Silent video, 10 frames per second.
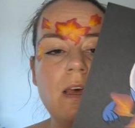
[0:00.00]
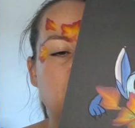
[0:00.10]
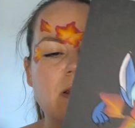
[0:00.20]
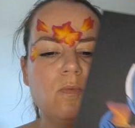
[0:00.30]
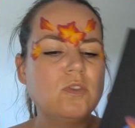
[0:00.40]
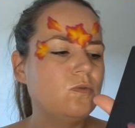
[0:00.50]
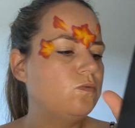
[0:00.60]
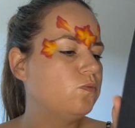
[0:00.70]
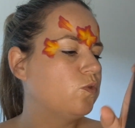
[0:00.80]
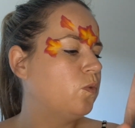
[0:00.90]
but I
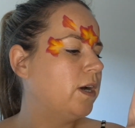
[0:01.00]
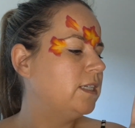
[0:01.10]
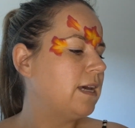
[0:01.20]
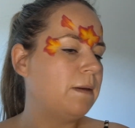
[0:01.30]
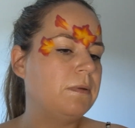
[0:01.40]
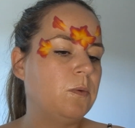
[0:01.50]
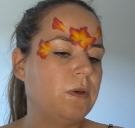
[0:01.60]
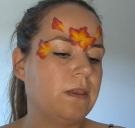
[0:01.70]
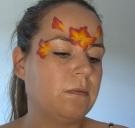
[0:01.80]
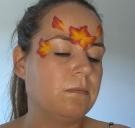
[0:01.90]
wasn't quite happy
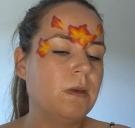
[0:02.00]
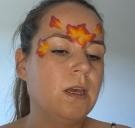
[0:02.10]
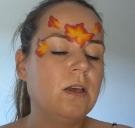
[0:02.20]
with them